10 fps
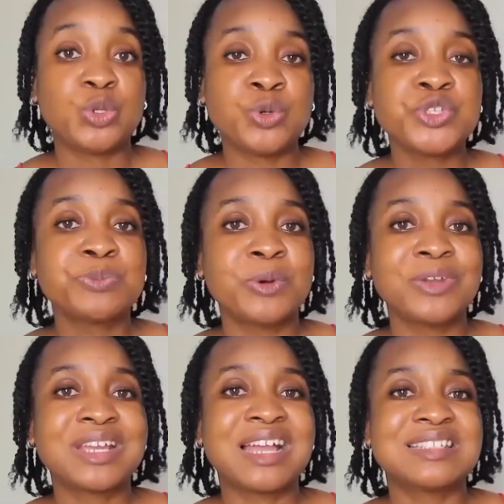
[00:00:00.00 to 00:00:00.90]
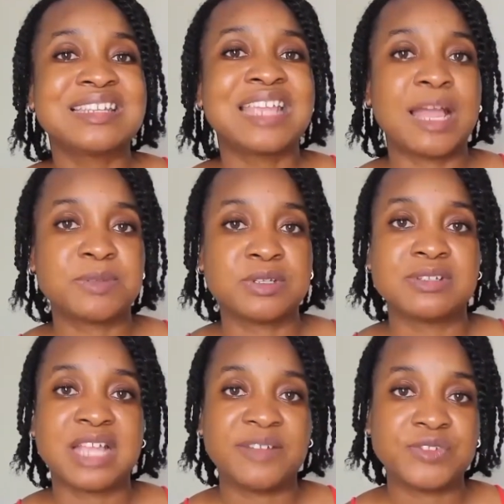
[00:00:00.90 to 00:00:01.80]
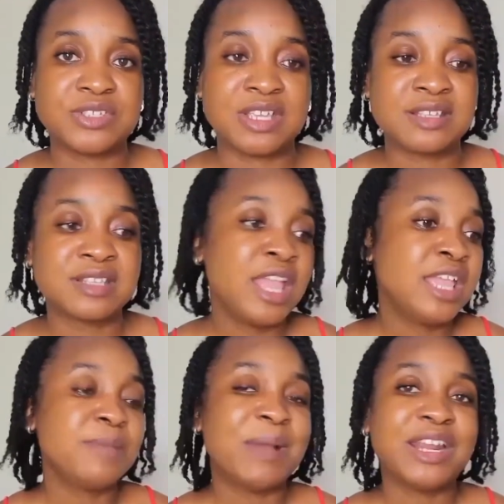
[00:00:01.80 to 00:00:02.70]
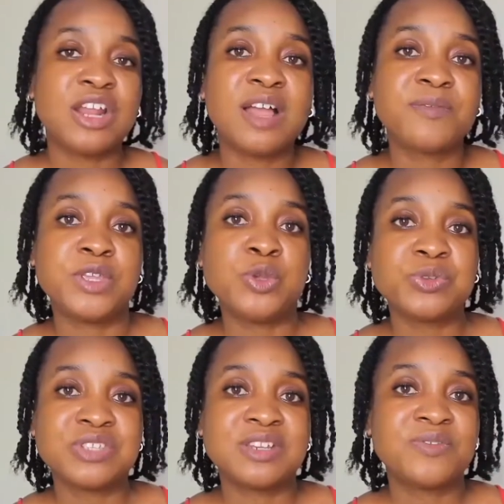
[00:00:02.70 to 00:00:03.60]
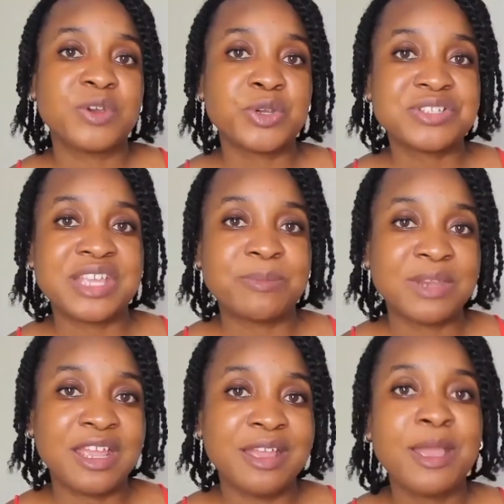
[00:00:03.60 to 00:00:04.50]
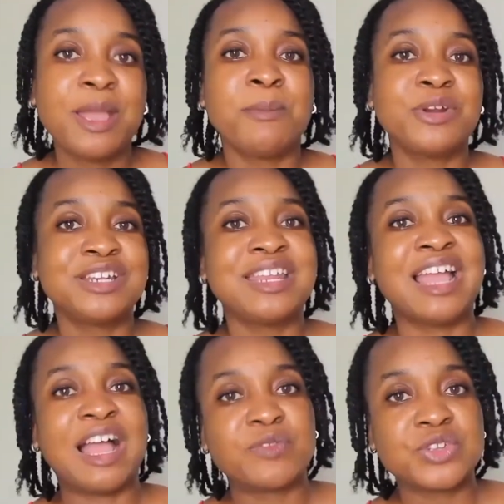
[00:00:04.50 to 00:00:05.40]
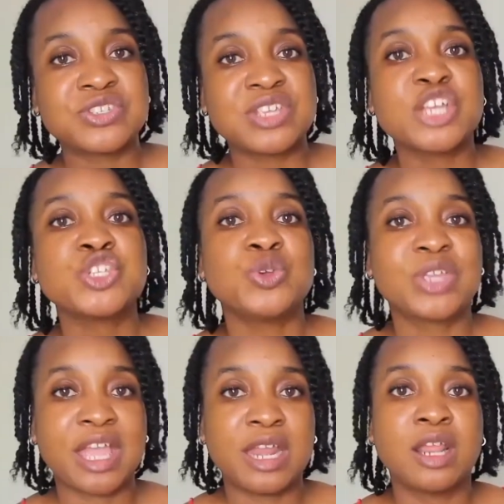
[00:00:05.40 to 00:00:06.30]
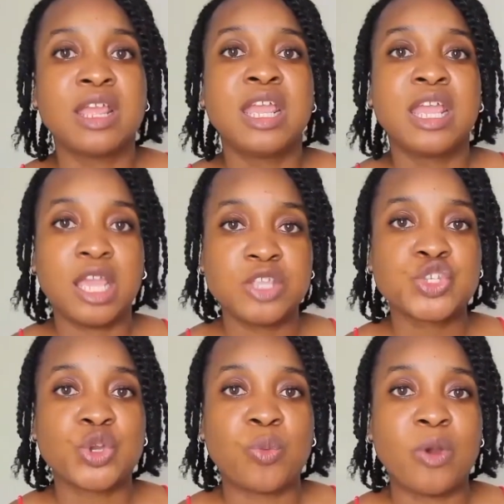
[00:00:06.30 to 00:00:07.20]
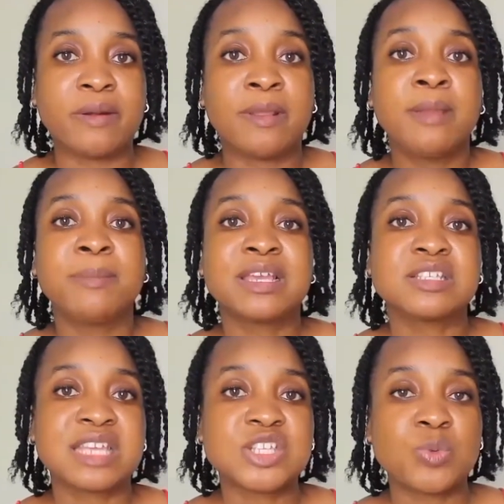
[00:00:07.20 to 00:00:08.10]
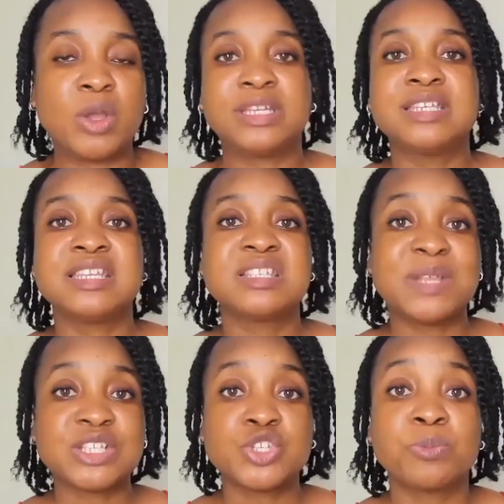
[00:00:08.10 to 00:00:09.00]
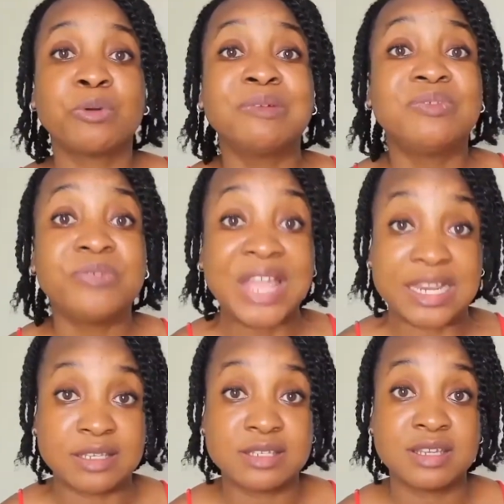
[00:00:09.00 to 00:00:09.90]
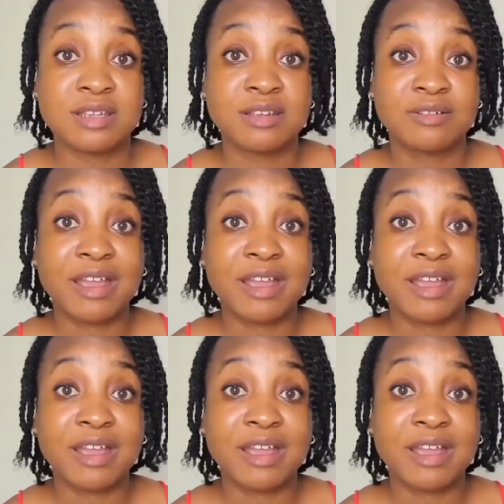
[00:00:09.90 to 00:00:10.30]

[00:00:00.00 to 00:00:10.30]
Use boric acid capsules after sex. You might not have to use it the very same day, but the day after sex, you can insert one, because guess what? It is better to prevent,